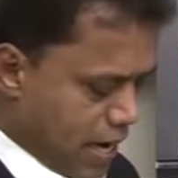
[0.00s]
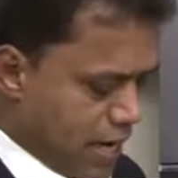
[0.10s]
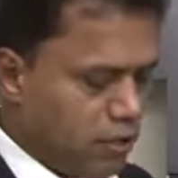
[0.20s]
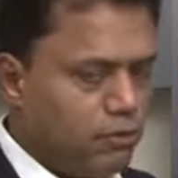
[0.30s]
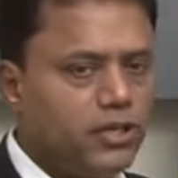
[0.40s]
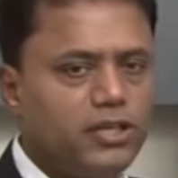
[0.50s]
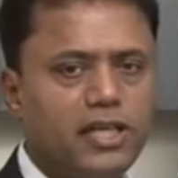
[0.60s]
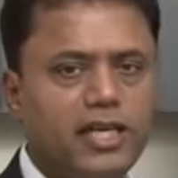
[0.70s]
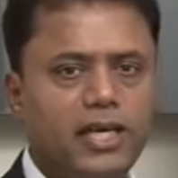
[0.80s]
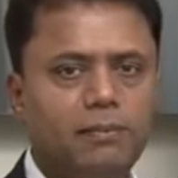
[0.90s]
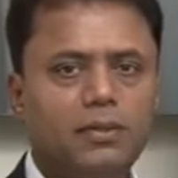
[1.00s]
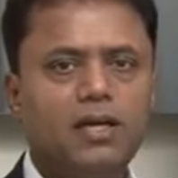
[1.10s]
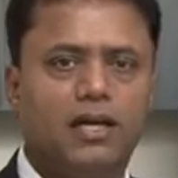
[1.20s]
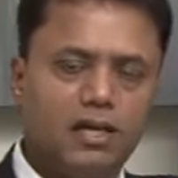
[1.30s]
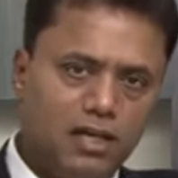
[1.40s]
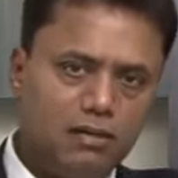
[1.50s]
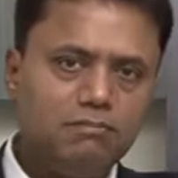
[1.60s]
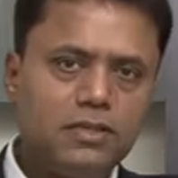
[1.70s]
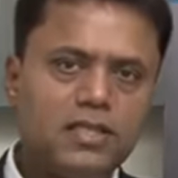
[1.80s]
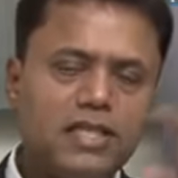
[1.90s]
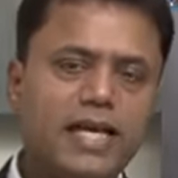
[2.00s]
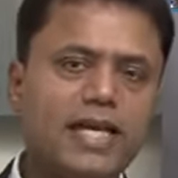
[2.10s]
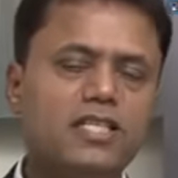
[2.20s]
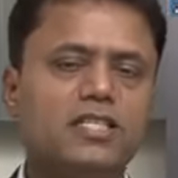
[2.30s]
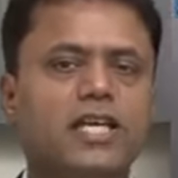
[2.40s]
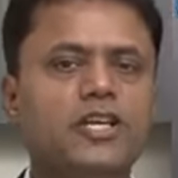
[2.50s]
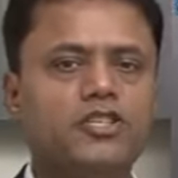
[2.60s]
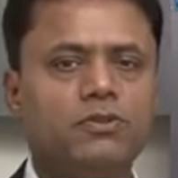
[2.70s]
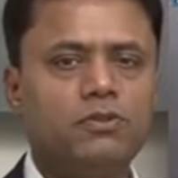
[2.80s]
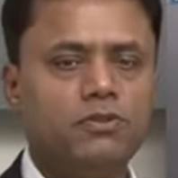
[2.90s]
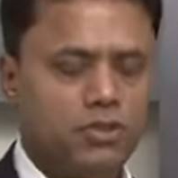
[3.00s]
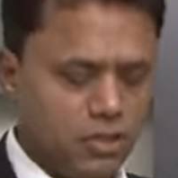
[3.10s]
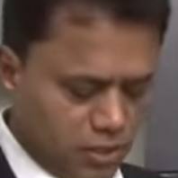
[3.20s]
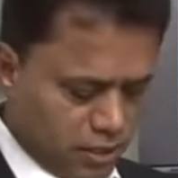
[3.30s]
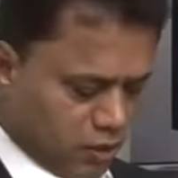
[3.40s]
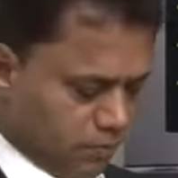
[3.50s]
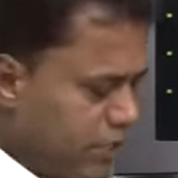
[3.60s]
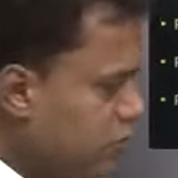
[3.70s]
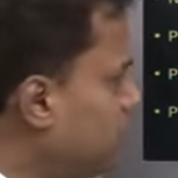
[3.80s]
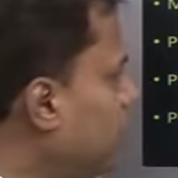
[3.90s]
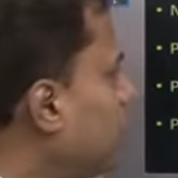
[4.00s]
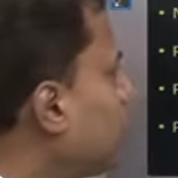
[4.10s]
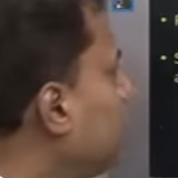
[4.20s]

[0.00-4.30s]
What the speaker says: and you need to keep numbers against each of those benchmark.